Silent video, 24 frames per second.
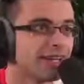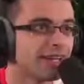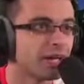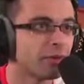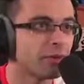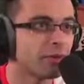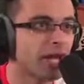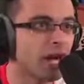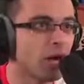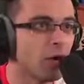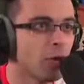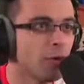
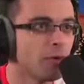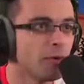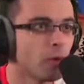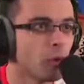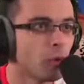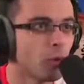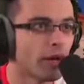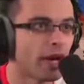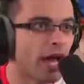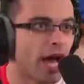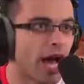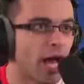Here we go!
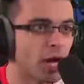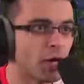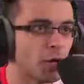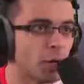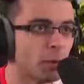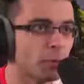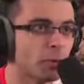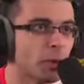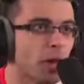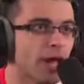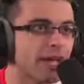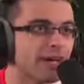
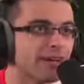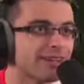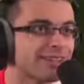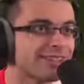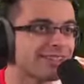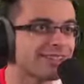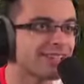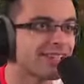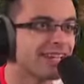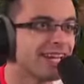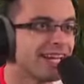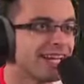100
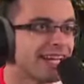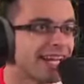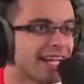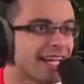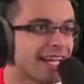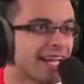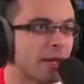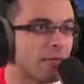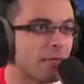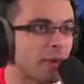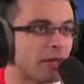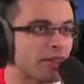players! Gonna
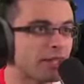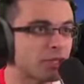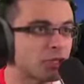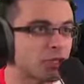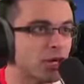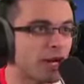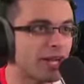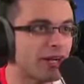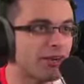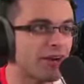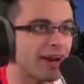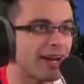get hit by the
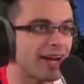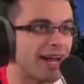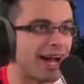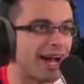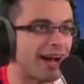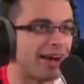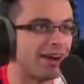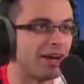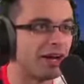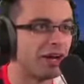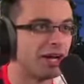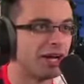train right
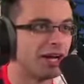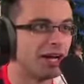now.